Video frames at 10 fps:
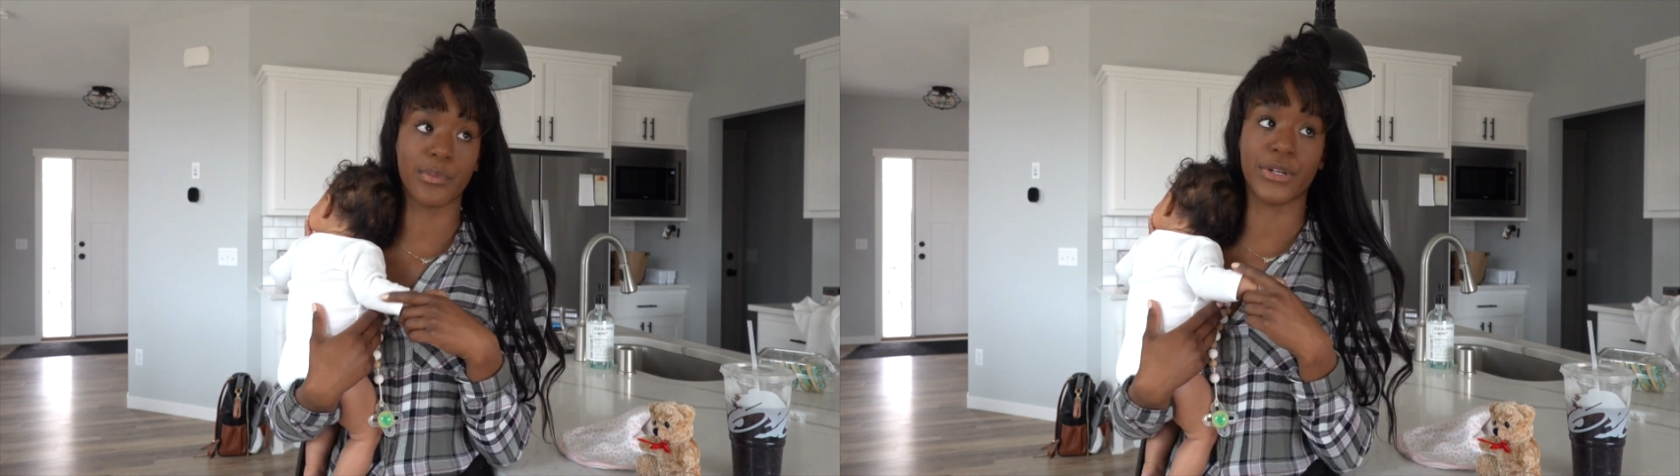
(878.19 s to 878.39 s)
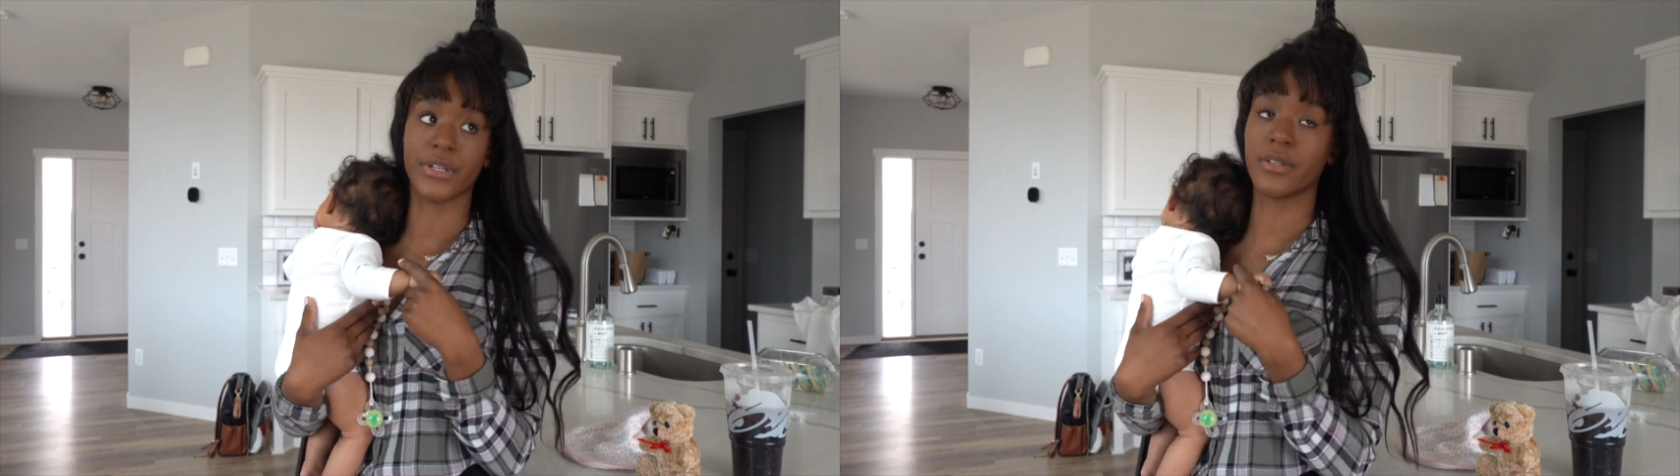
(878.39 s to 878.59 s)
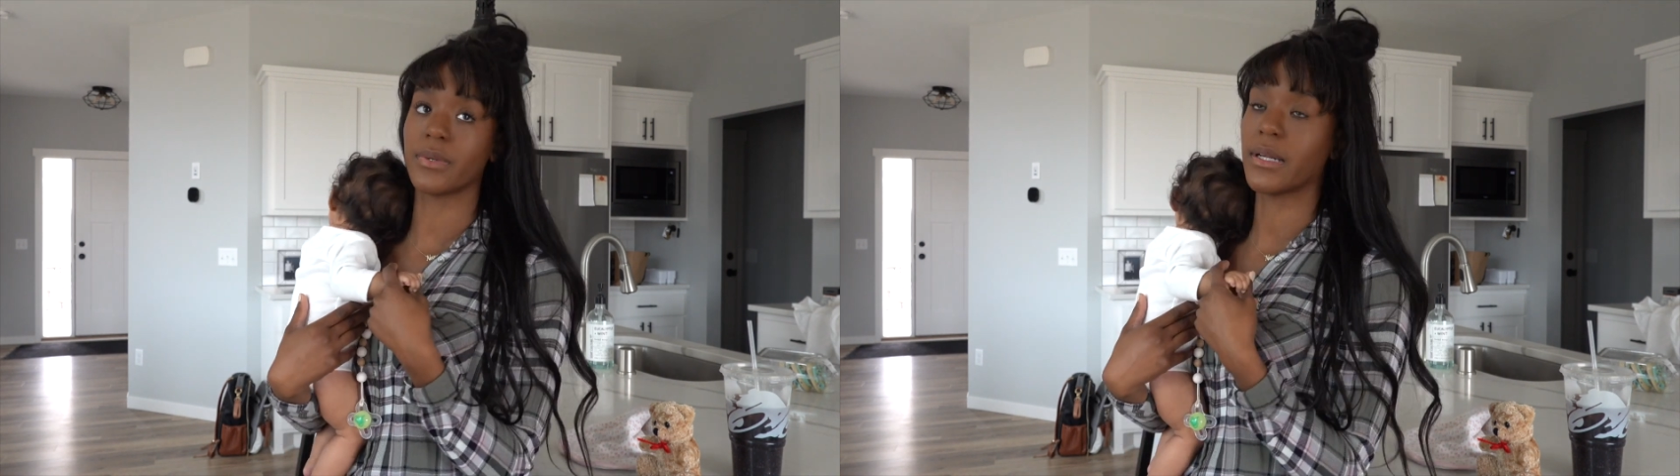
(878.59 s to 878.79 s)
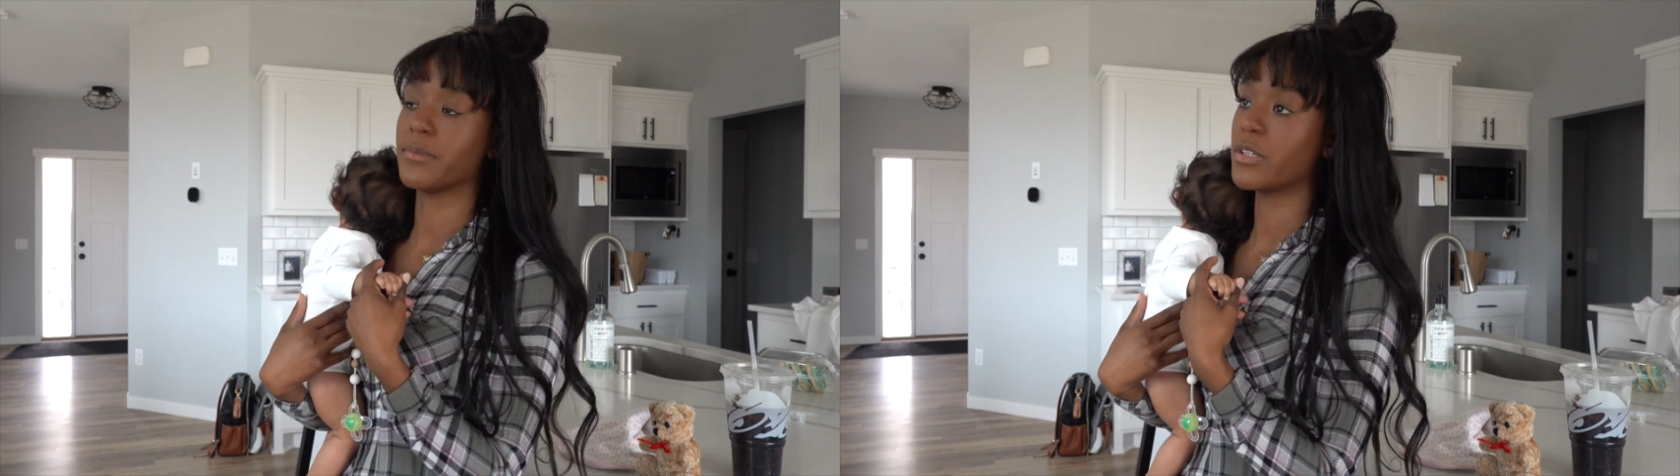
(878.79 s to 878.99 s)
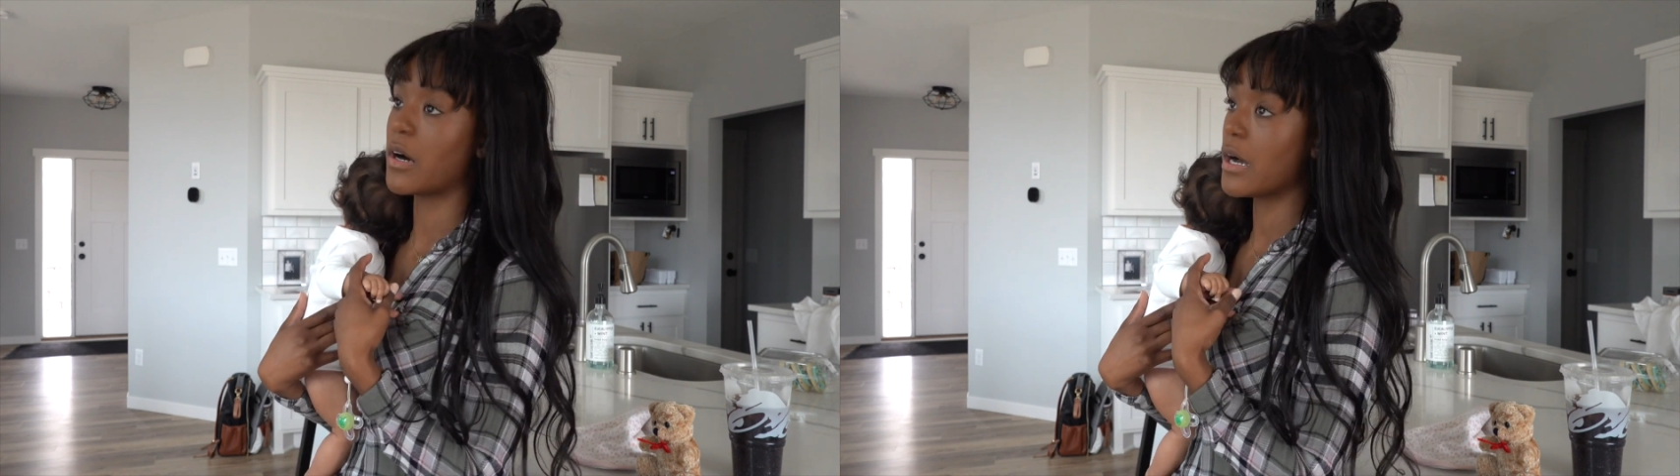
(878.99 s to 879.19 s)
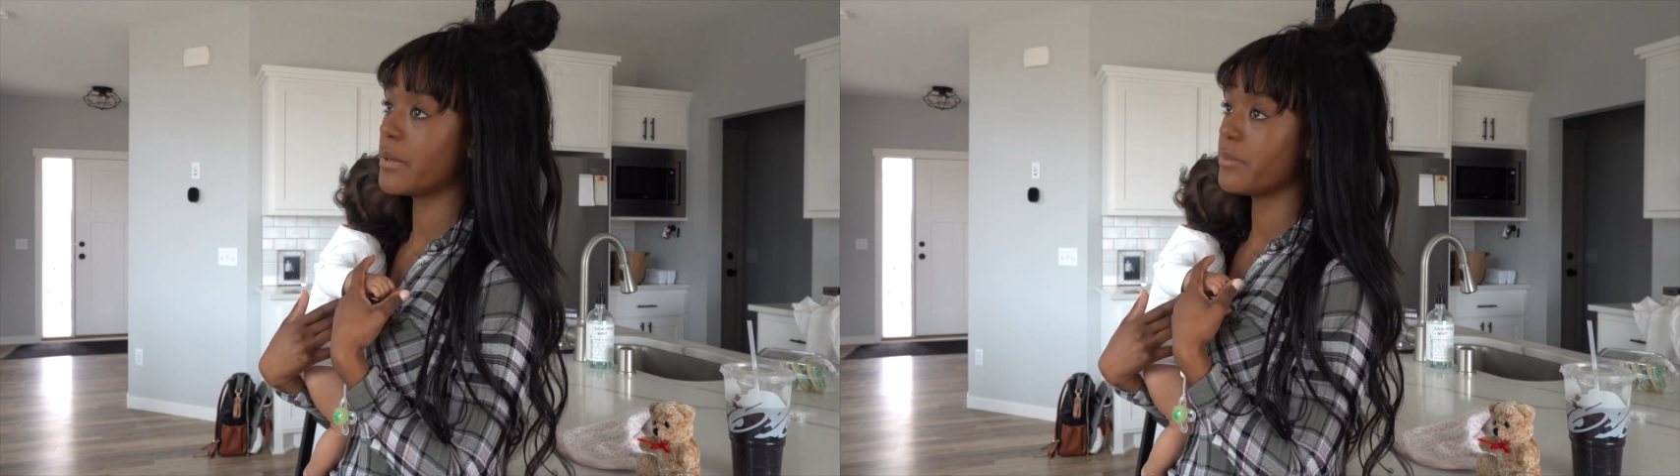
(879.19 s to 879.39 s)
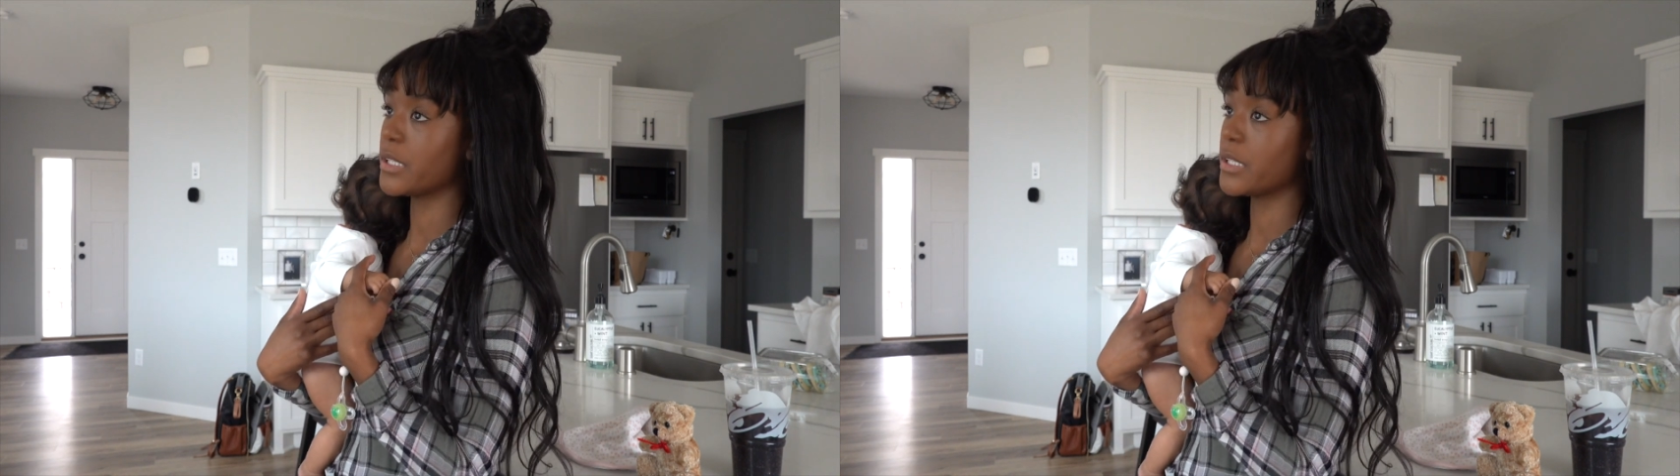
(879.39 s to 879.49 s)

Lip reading: period when I'm gone